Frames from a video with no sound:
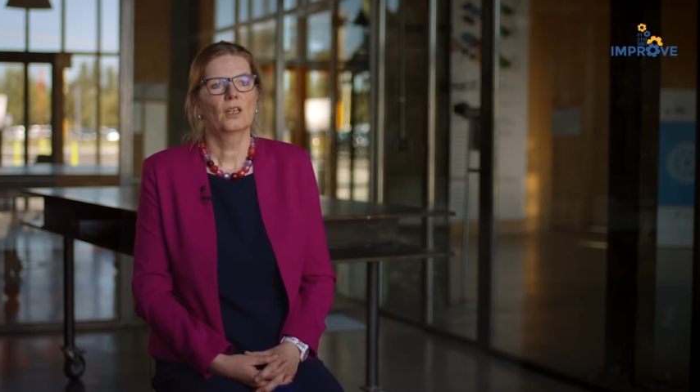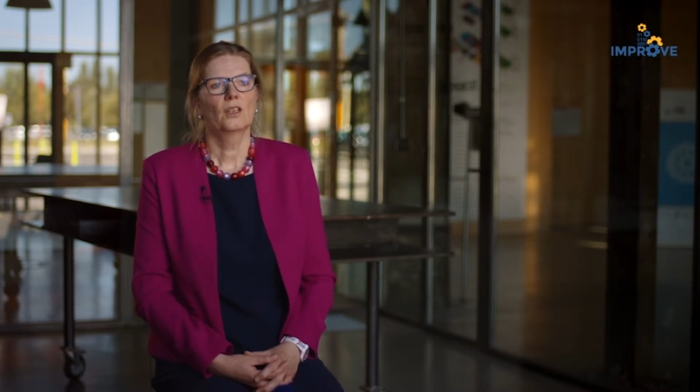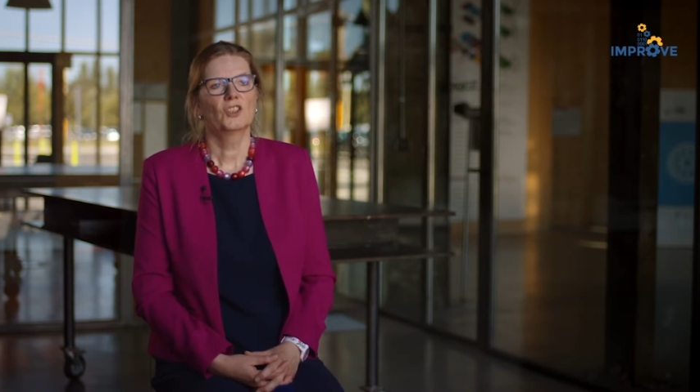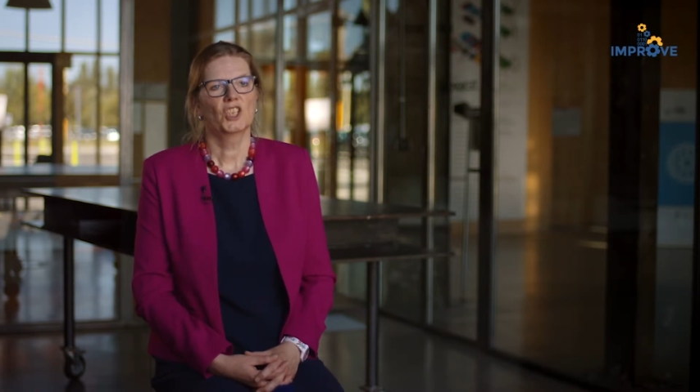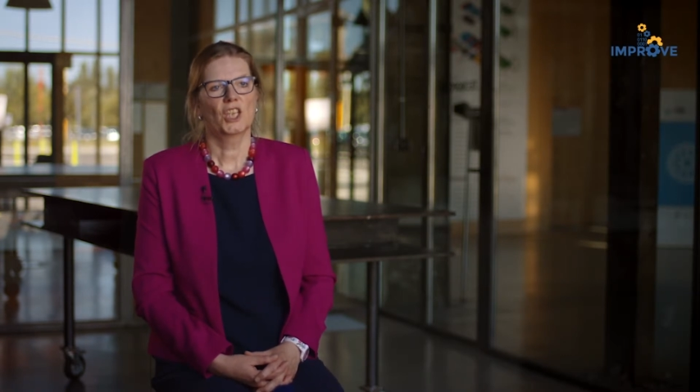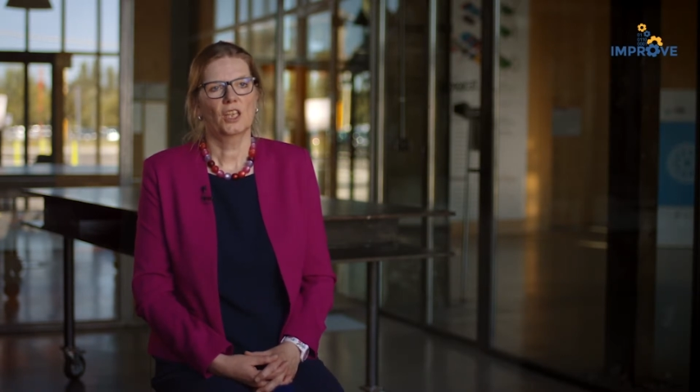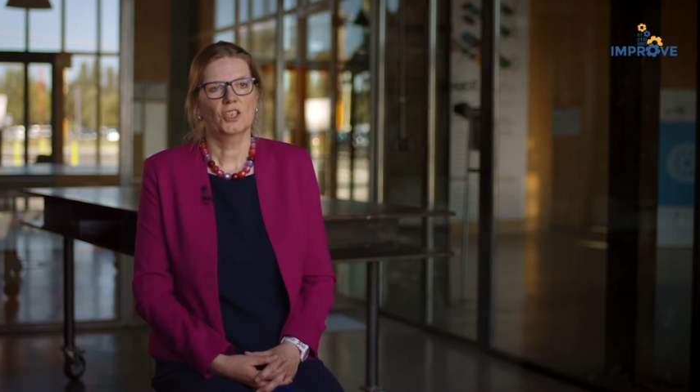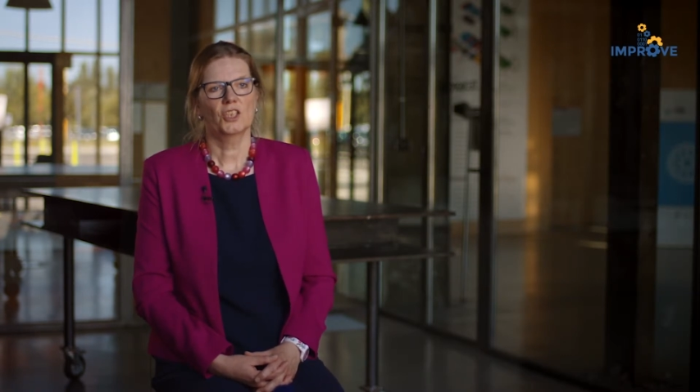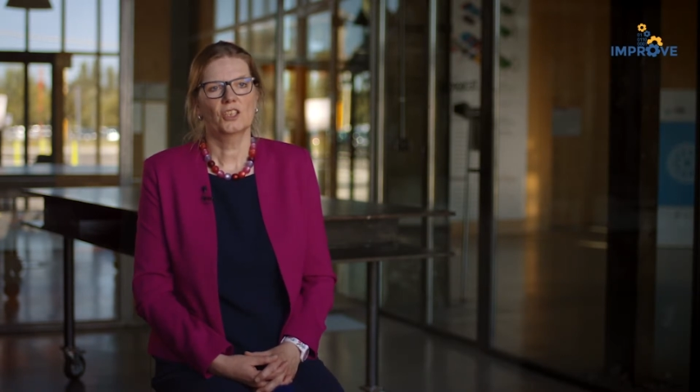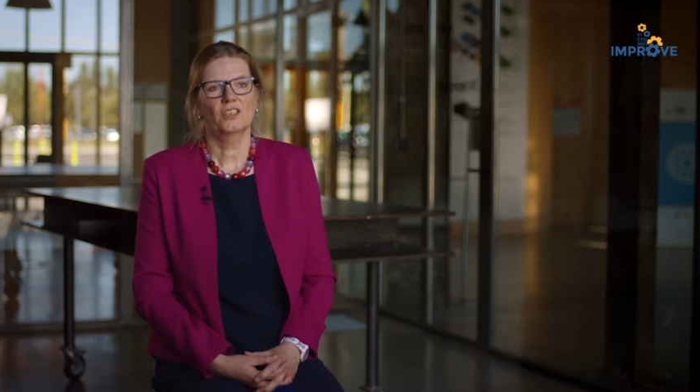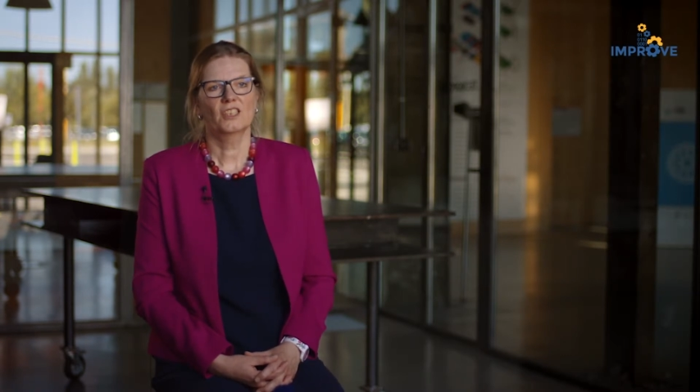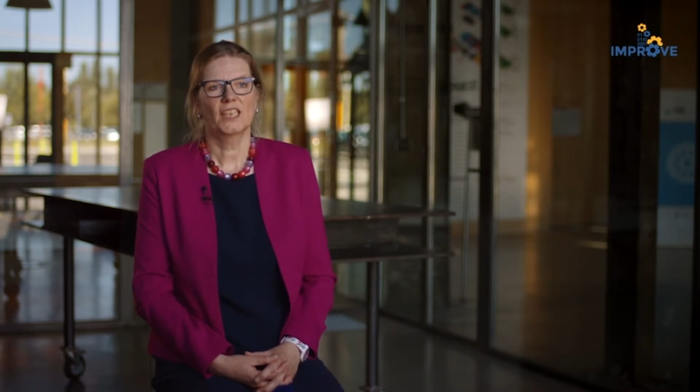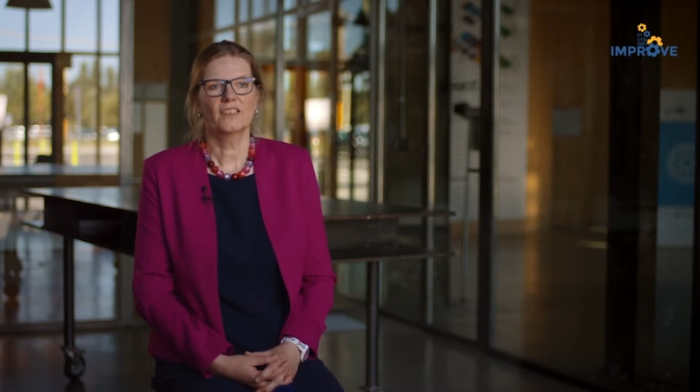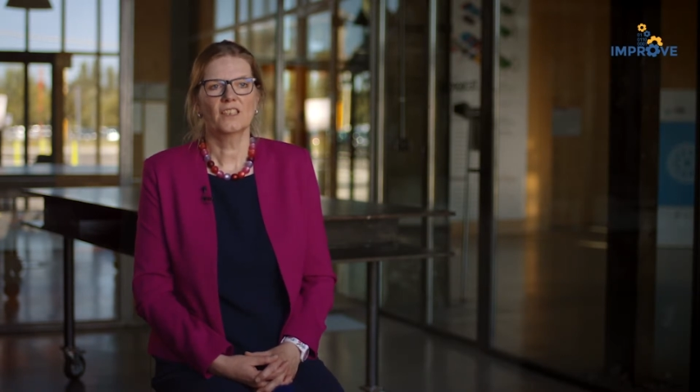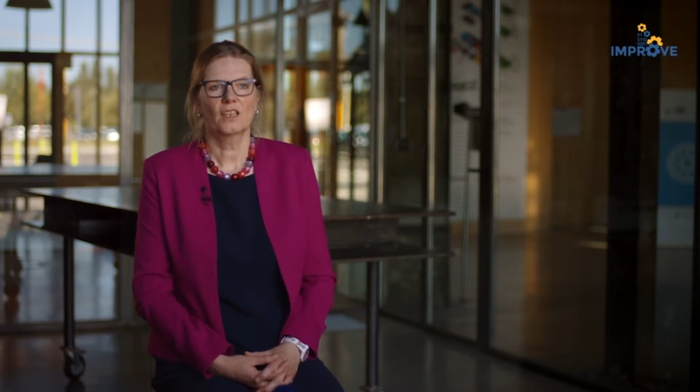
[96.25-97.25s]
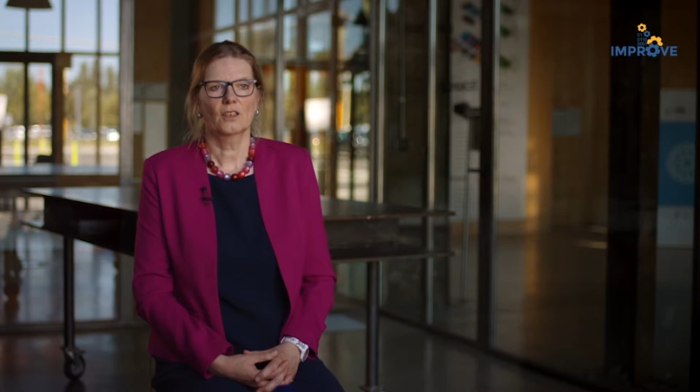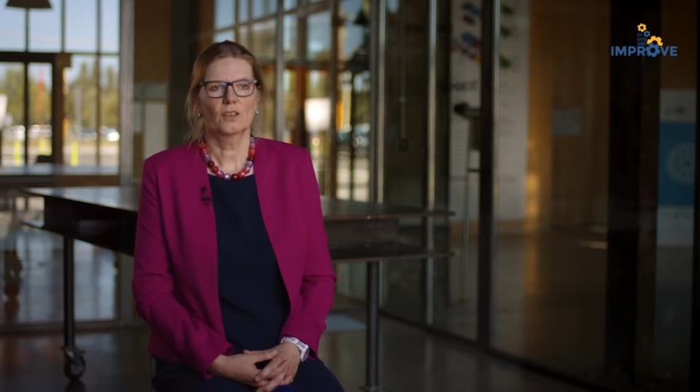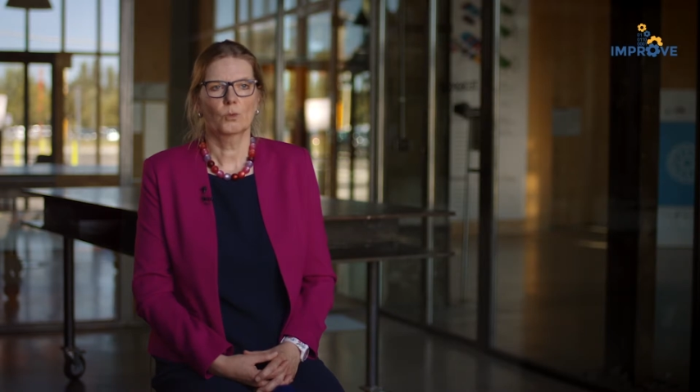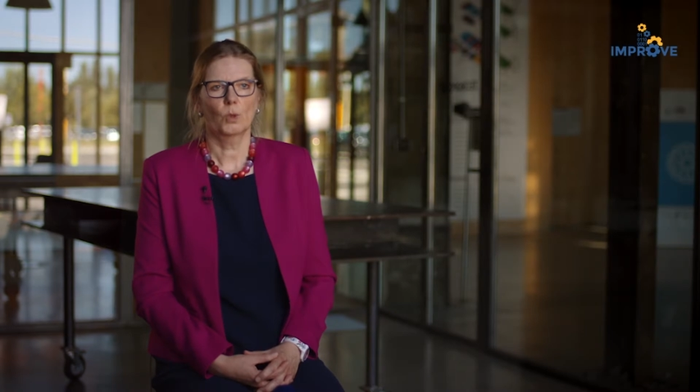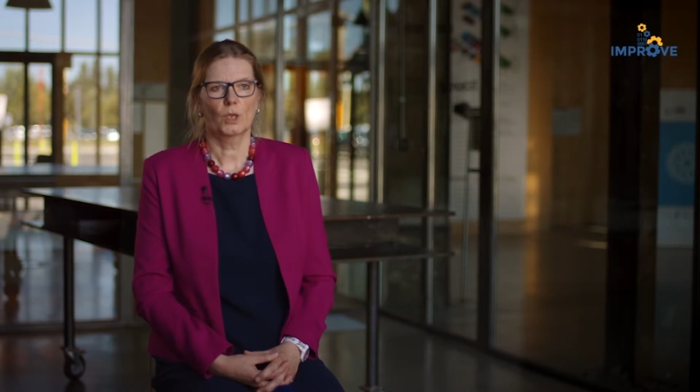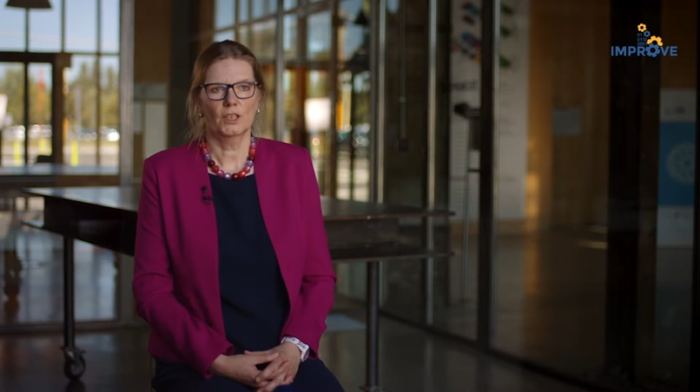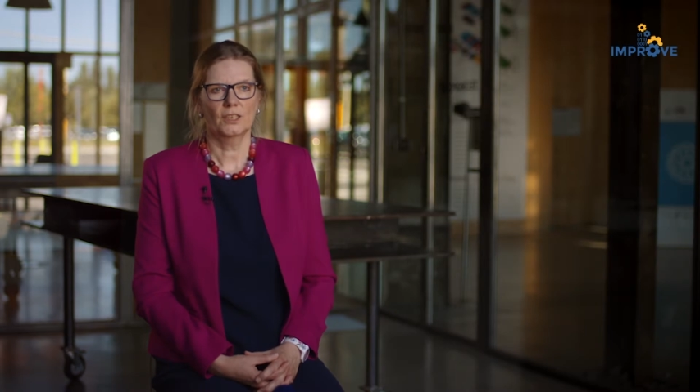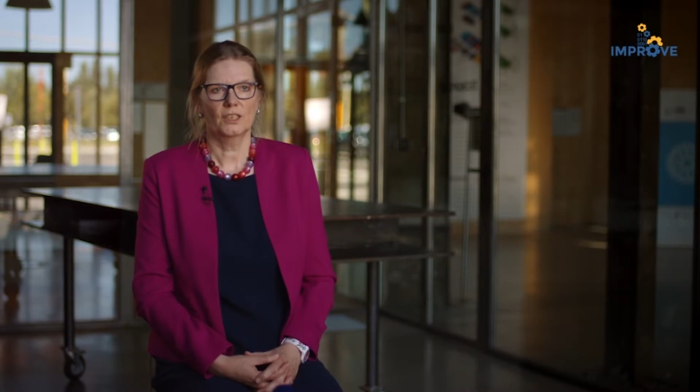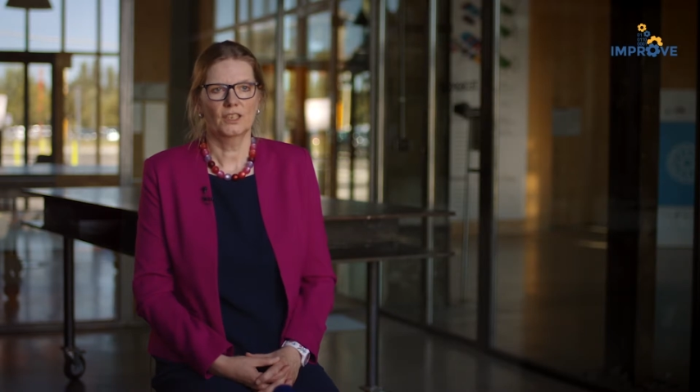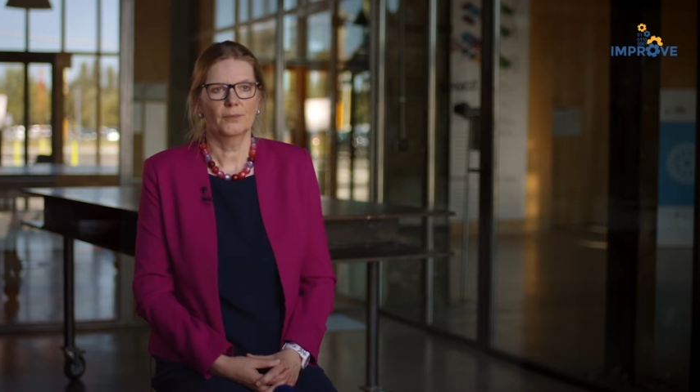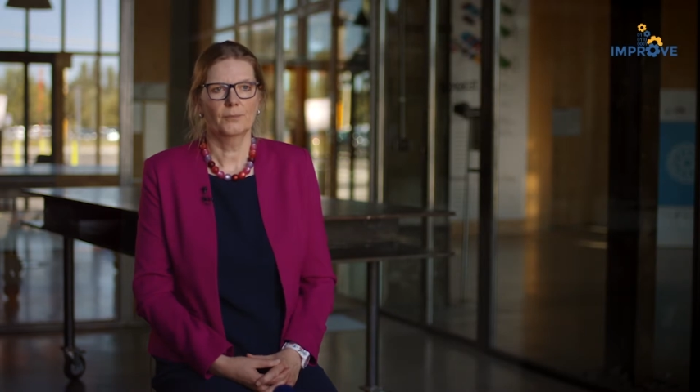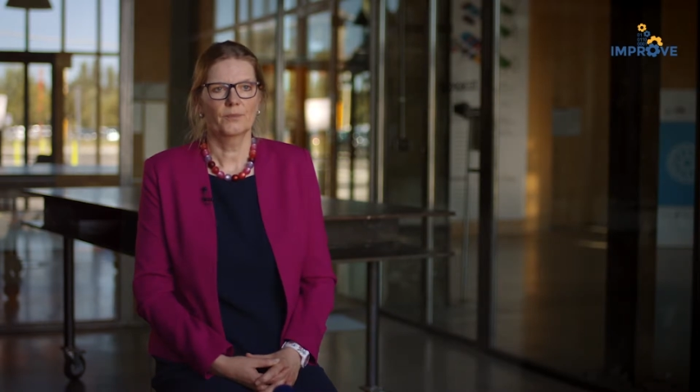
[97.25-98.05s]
judge data quality.